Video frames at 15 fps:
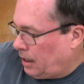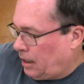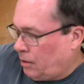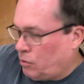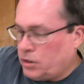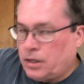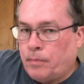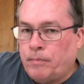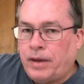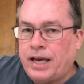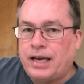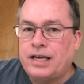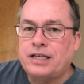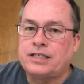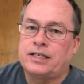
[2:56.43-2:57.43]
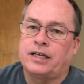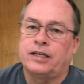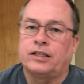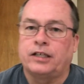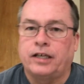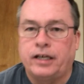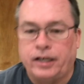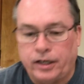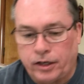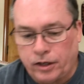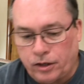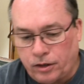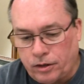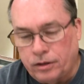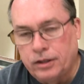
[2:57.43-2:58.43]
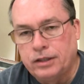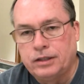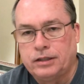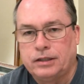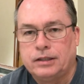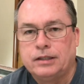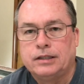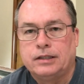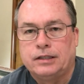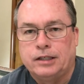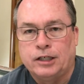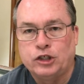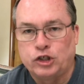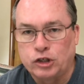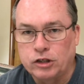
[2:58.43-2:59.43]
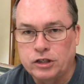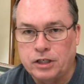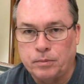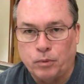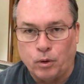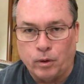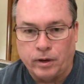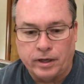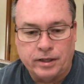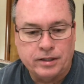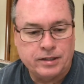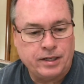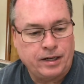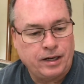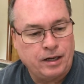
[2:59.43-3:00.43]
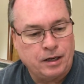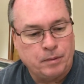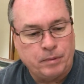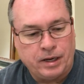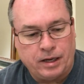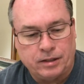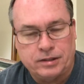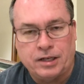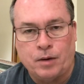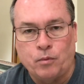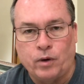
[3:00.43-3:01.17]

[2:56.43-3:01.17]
it was amazing to hear a Jersey boy singing about Tom